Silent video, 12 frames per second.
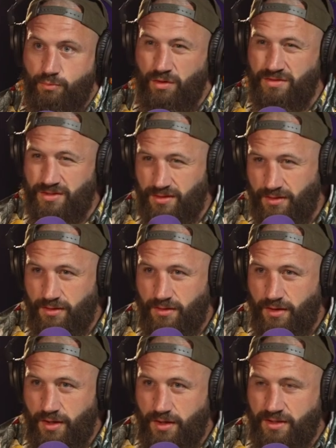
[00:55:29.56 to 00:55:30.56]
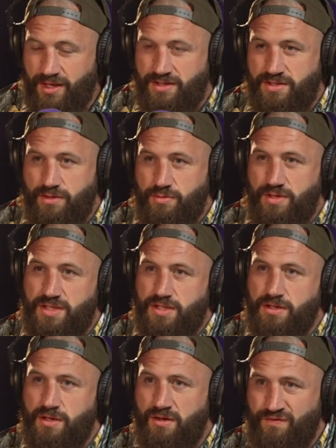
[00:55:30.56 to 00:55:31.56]
What? Okay, so
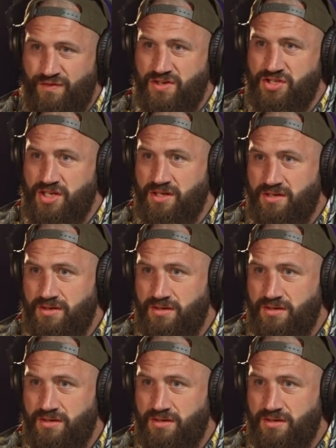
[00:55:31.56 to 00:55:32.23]
you know fishing.